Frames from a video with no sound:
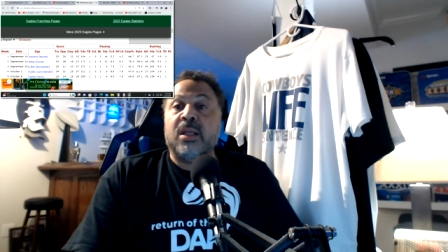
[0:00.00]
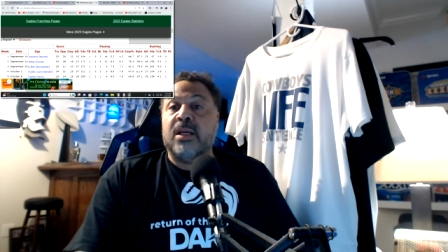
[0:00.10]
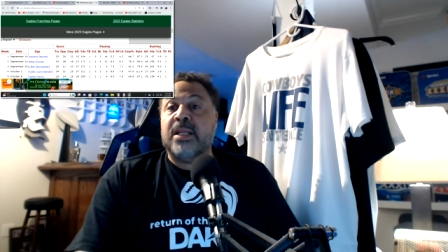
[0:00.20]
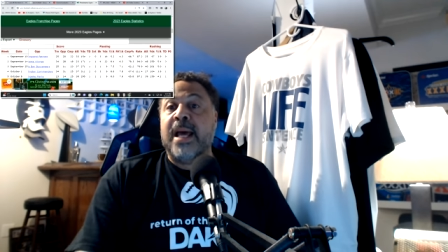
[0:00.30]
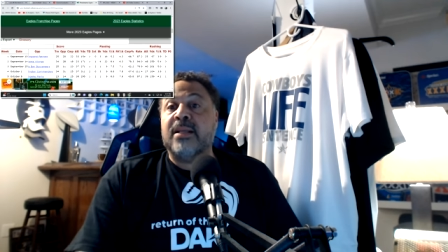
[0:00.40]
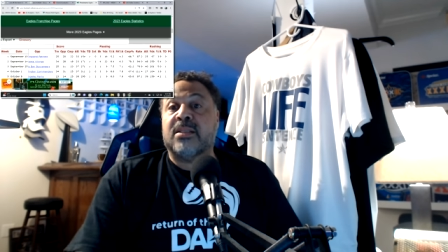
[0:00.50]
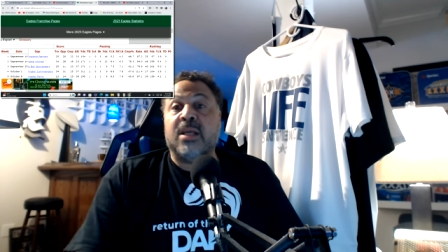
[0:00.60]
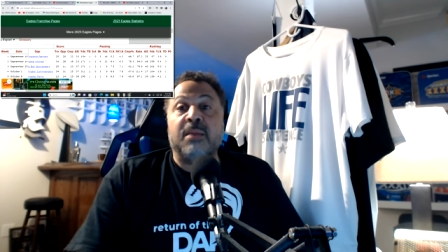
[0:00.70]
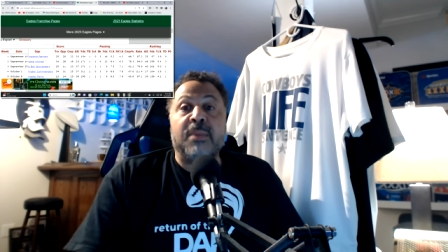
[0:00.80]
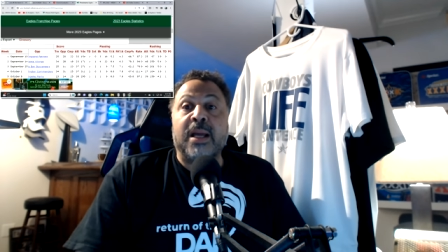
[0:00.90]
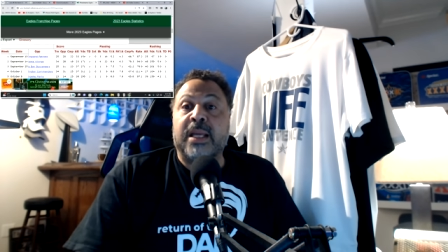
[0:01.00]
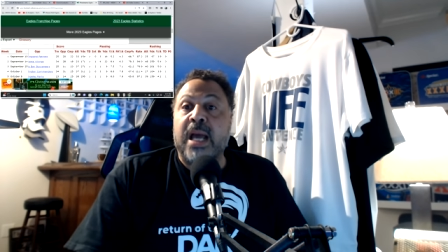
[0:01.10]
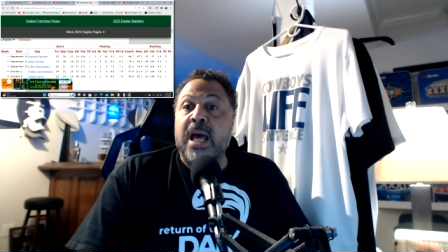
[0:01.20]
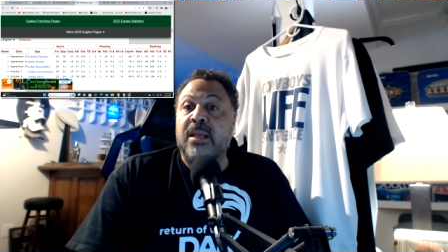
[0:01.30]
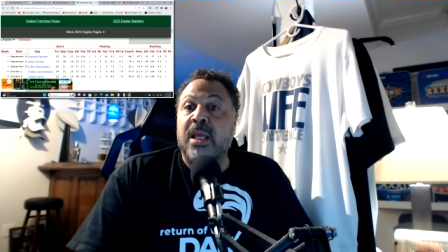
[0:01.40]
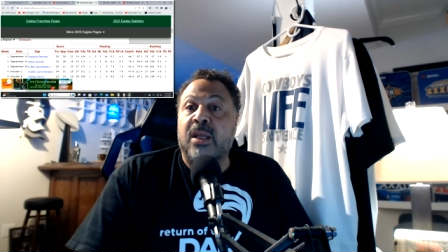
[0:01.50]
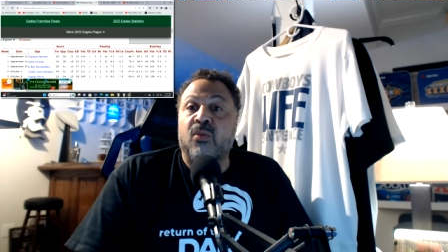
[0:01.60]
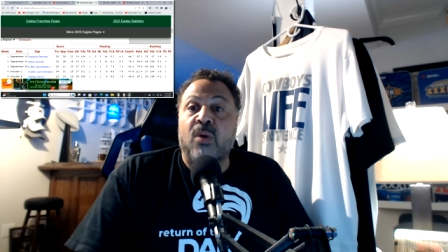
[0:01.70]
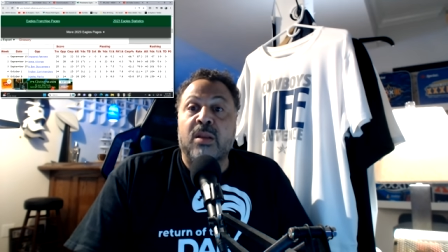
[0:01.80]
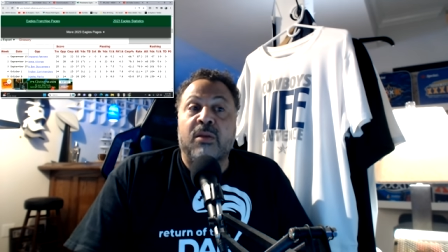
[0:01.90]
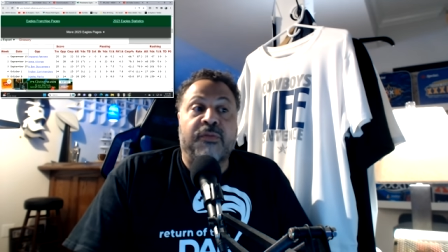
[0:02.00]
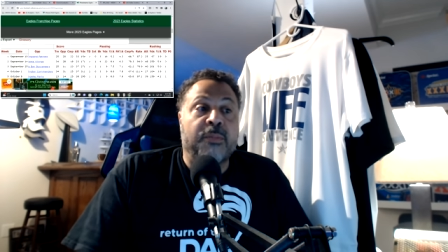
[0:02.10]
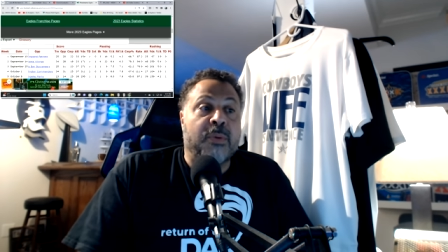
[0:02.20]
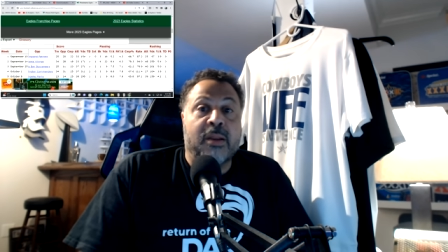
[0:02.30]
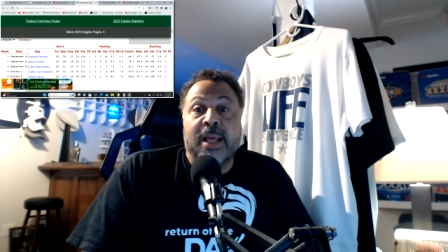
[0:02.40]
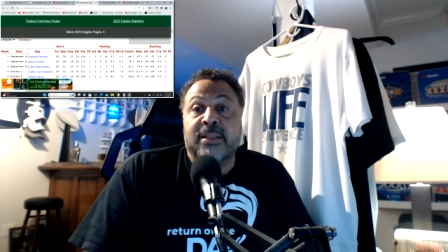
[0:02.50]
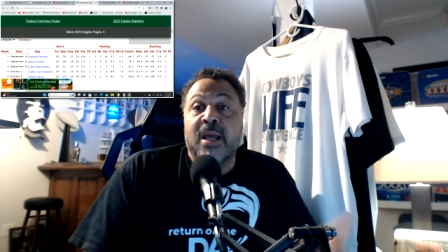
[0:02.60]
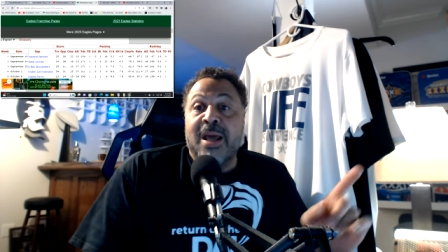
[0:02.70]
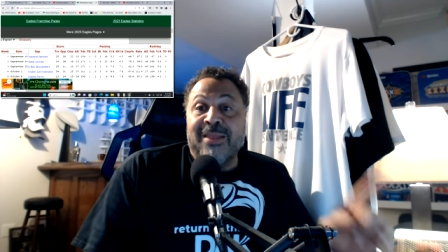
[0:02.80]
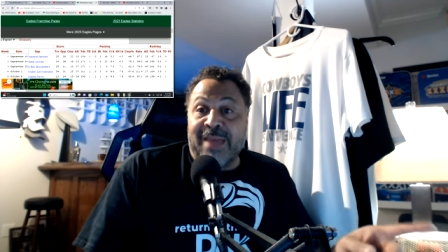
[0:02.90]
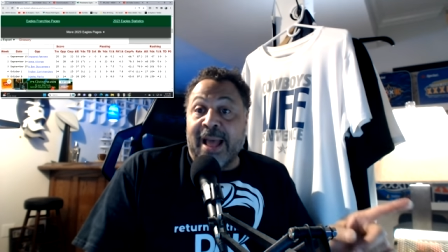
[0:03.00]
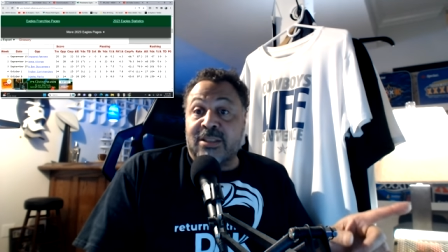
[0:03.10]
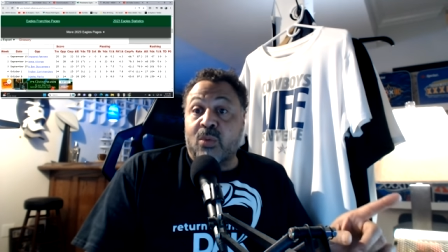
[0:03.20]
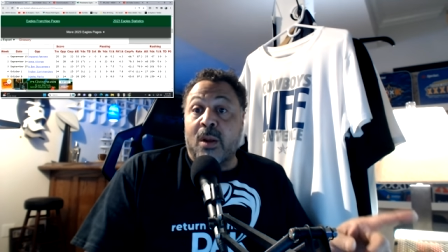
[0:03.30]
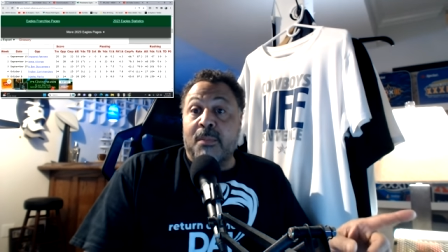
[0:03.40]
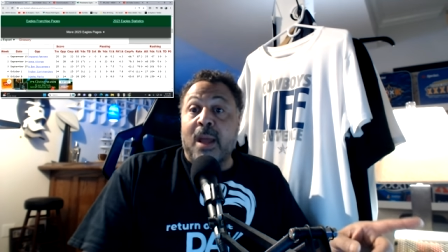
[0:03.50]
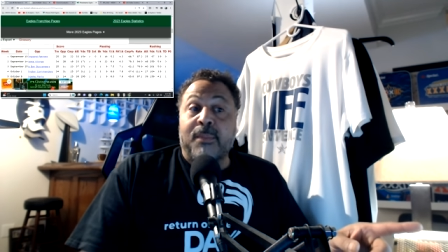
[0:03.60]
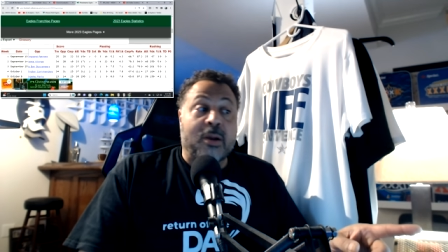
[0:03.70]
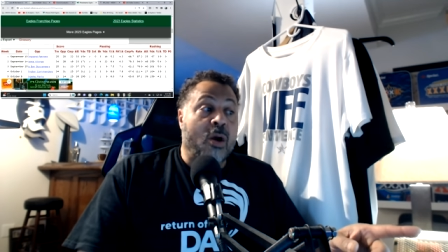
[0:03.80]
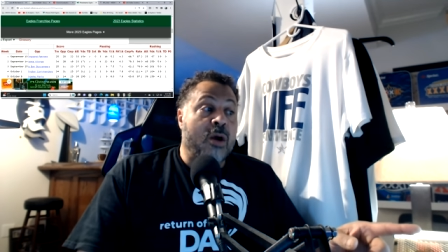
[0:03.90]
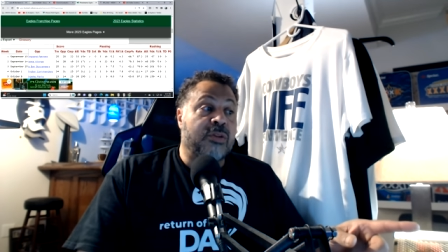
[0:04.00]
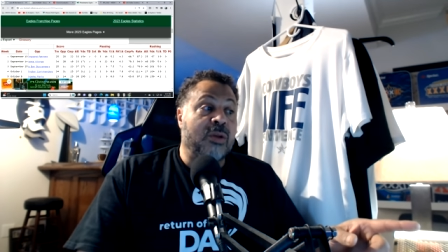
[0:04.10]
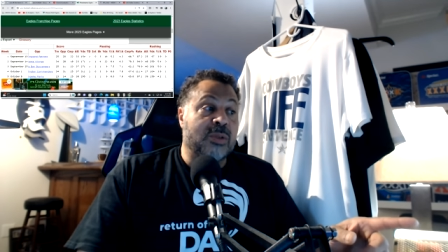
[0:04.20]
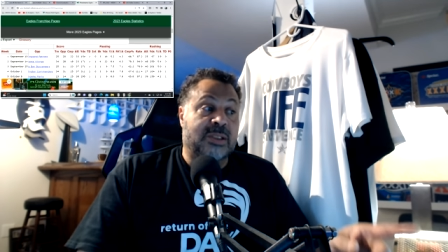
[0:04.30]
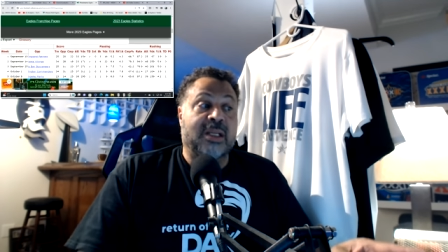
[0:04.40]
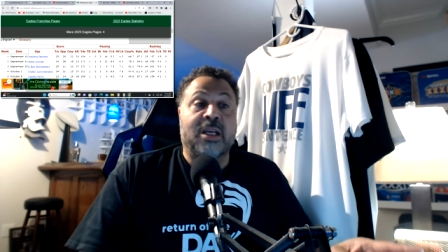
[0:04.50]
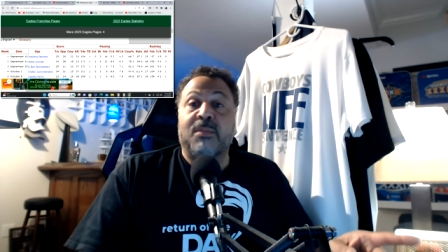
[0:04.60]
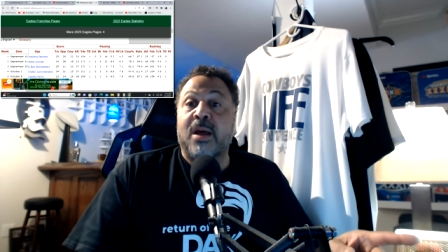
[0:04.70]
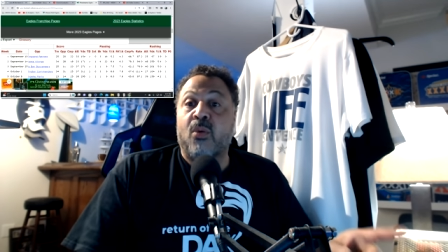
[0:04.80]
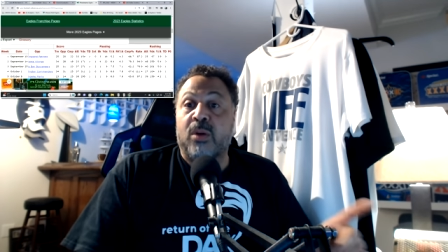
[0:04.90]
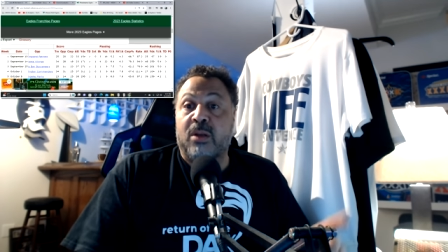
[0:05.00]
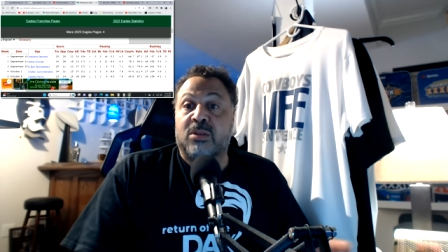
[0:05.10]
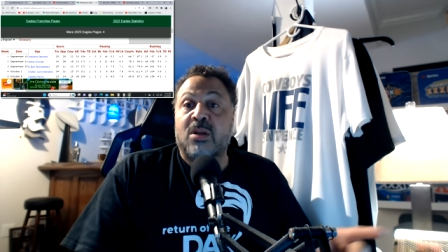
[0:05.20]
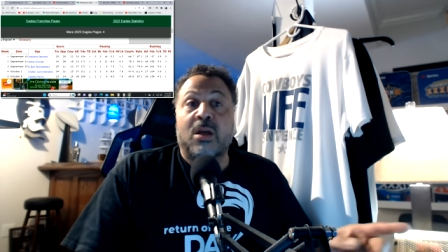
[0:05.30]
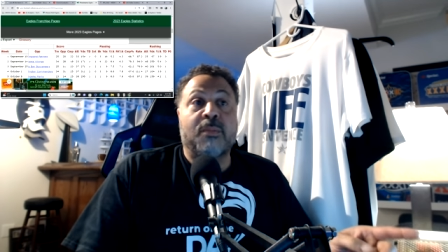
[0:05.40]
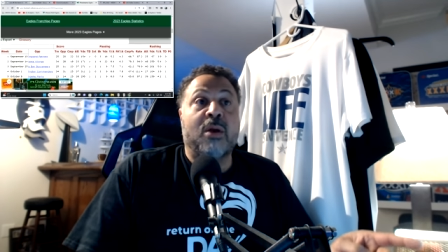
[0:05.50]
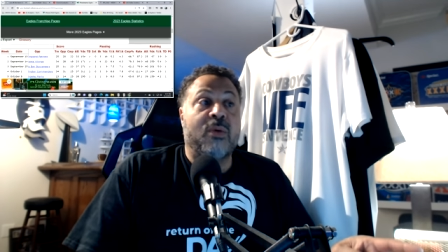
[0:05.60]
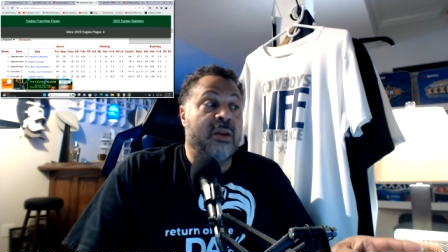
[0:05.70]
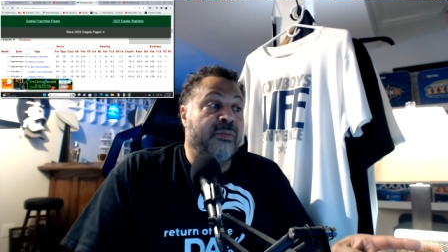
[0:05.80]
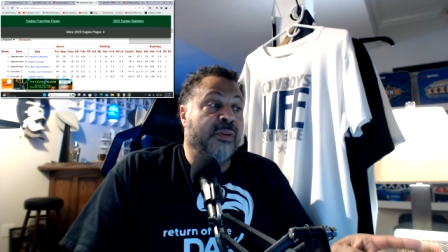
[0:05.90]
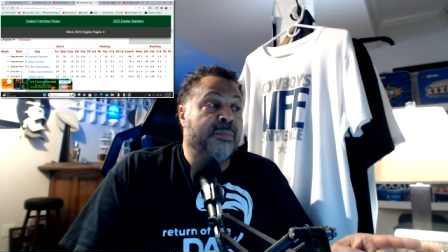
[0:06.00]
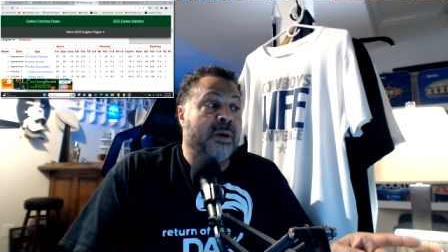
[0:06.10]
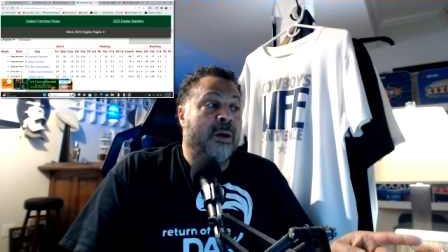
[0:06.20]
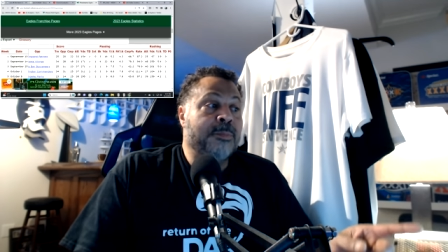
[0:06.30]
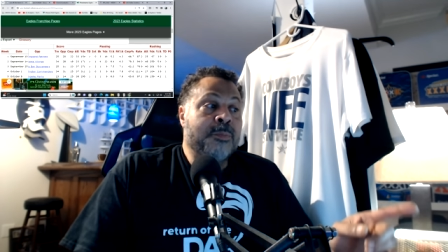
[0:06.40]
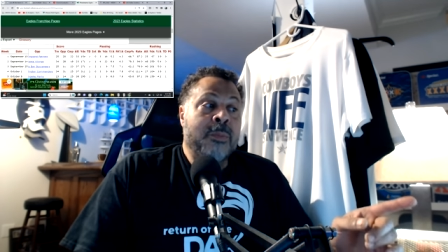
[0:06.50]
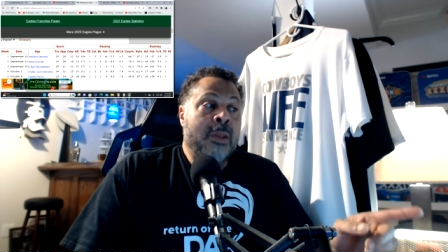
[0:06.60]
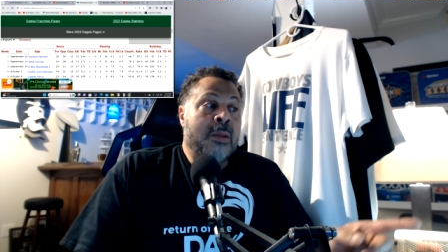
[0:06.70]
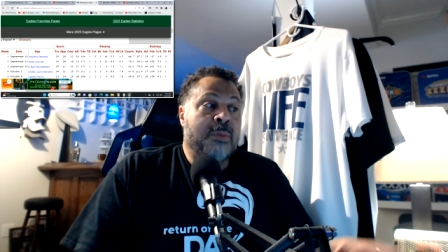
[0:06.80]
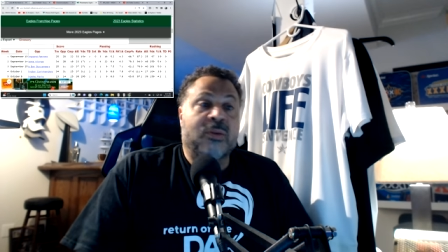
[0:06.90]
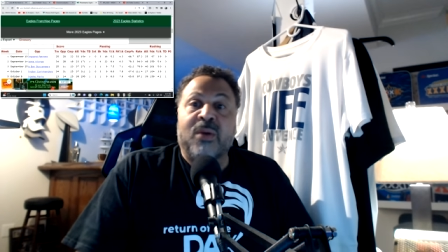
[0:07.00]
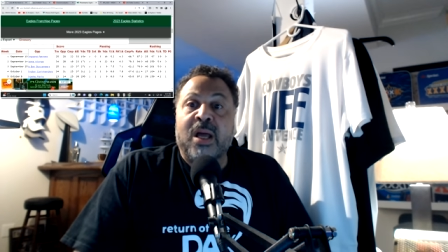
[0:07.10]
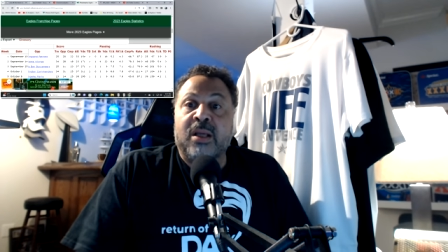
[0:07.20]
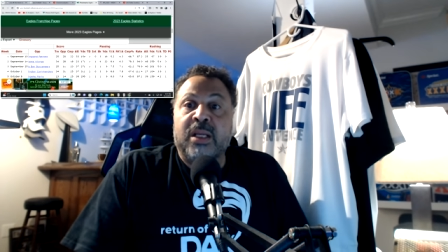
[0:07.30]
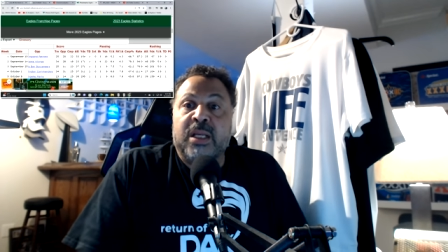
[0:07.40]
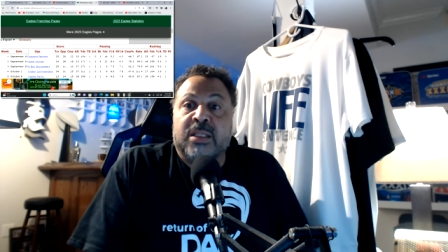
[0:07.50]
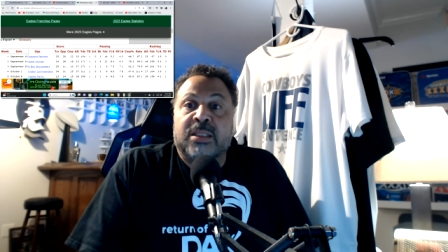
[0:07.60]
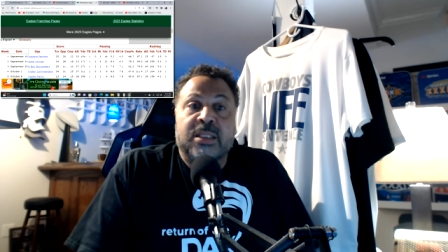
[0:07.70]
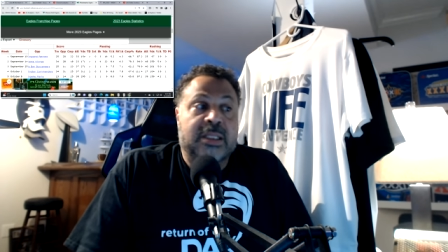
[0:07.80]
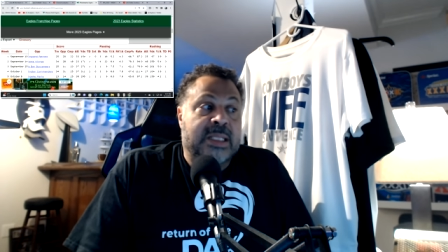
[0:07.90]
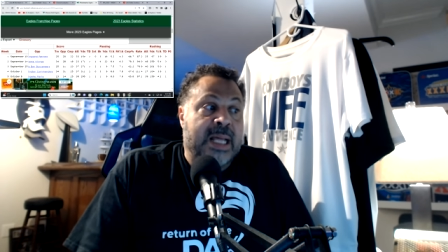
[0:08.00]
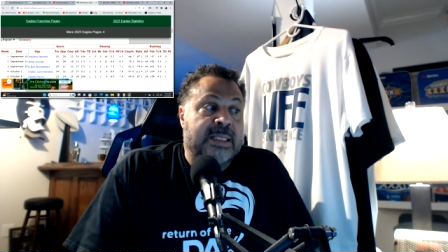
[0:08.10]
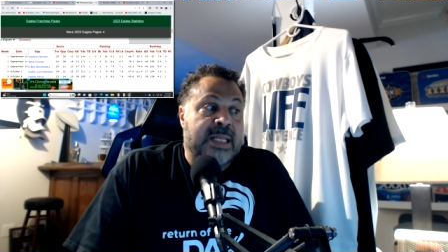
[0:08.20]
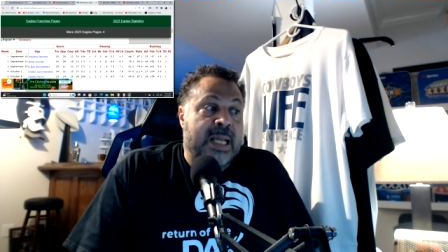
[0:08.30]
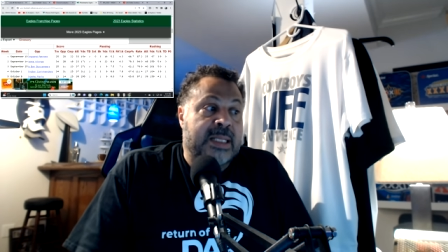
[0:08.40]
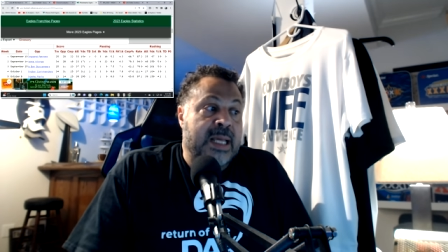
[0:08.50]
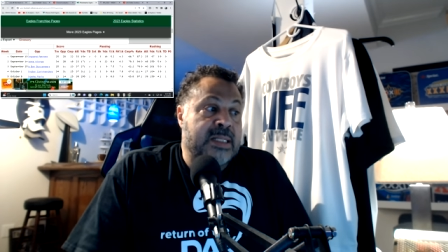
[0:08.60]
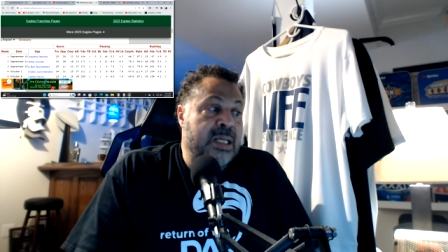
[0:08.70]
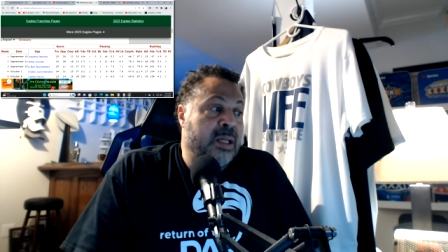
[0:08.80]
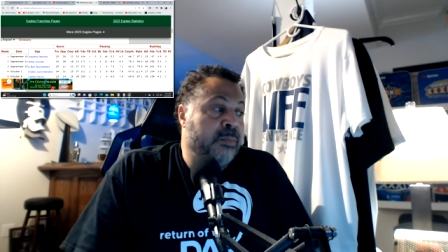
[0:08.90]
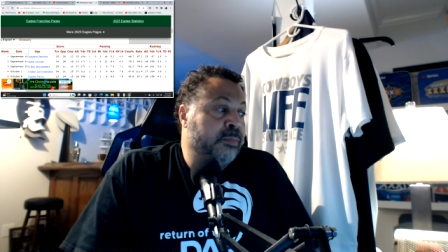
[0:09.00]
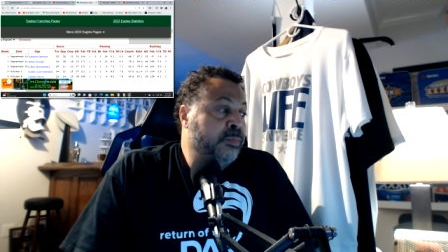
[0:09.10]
at that and saying, my God, they can run the football. That's, that's what Mike McCarthy was thinking about when he was talking about running the football. But the reality is, that's not that team.